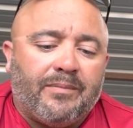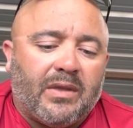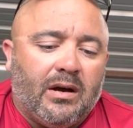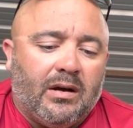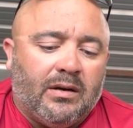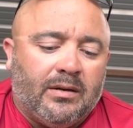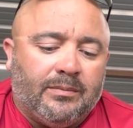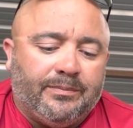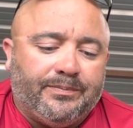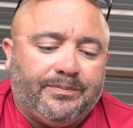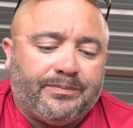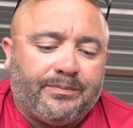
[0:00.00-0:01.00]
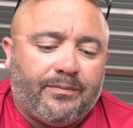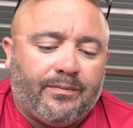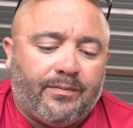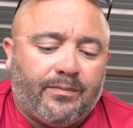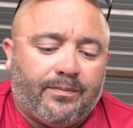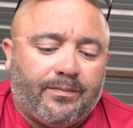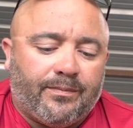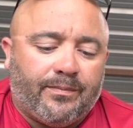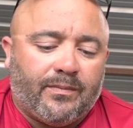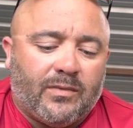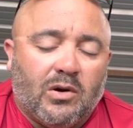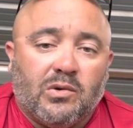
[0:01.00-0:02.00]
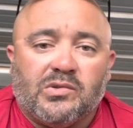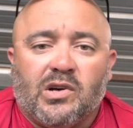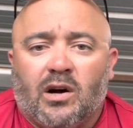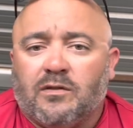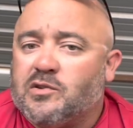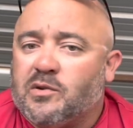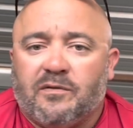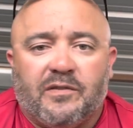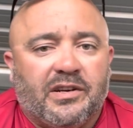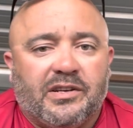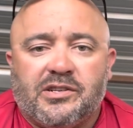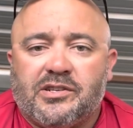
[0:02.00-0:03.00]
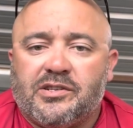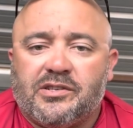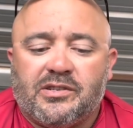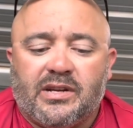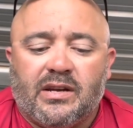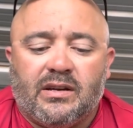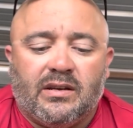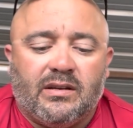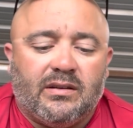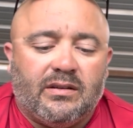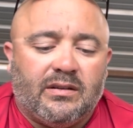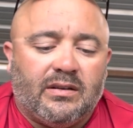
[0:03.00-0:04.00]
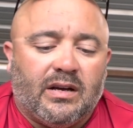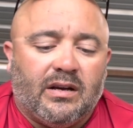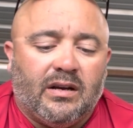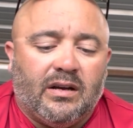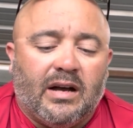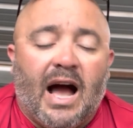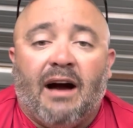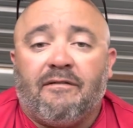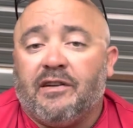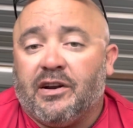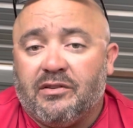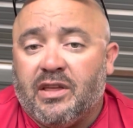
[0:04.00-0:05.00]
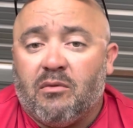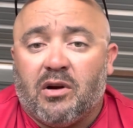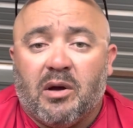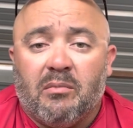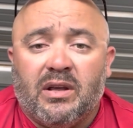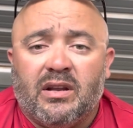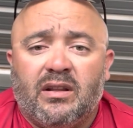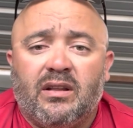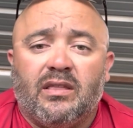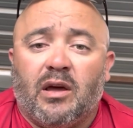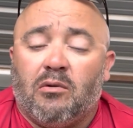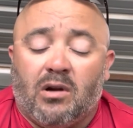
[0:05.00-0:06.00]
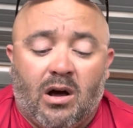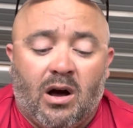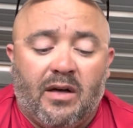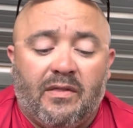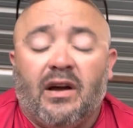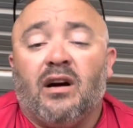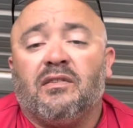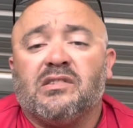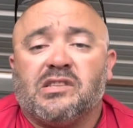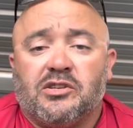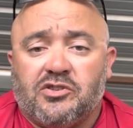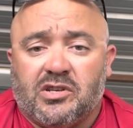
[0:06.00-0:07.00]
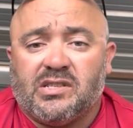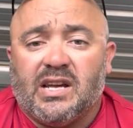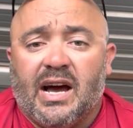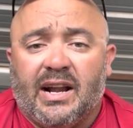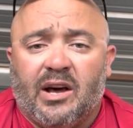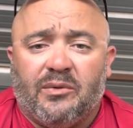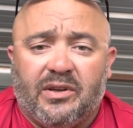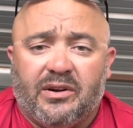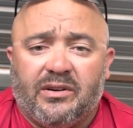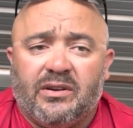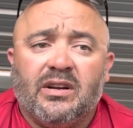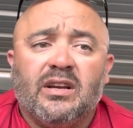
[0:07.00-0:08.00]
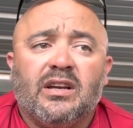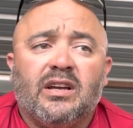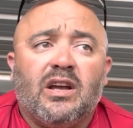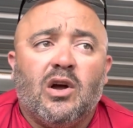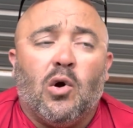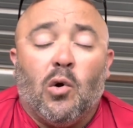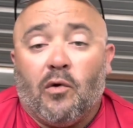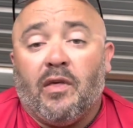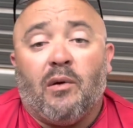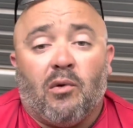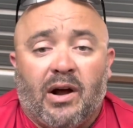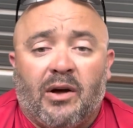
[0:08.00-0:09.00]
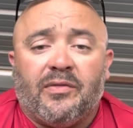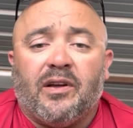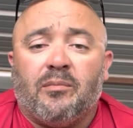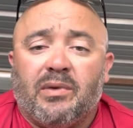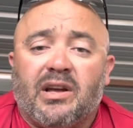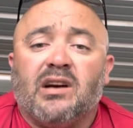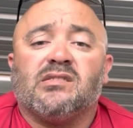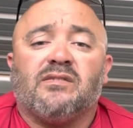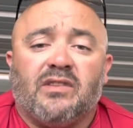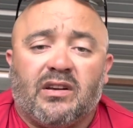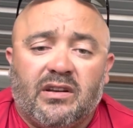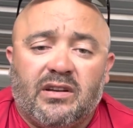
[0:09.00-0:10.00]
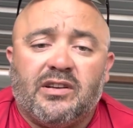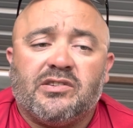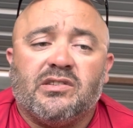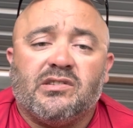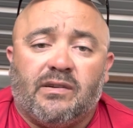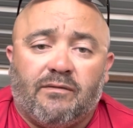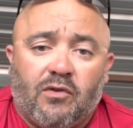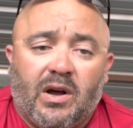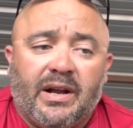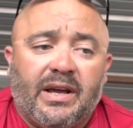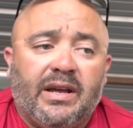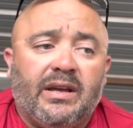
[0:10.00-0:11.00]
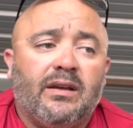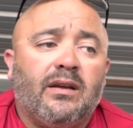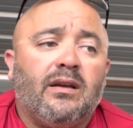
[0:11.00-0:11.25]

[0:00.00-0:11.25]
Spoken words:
Those offshore fish, I figured they were committed. They were not. They obviously just got out there, or they were out there because of the conditions on Friday.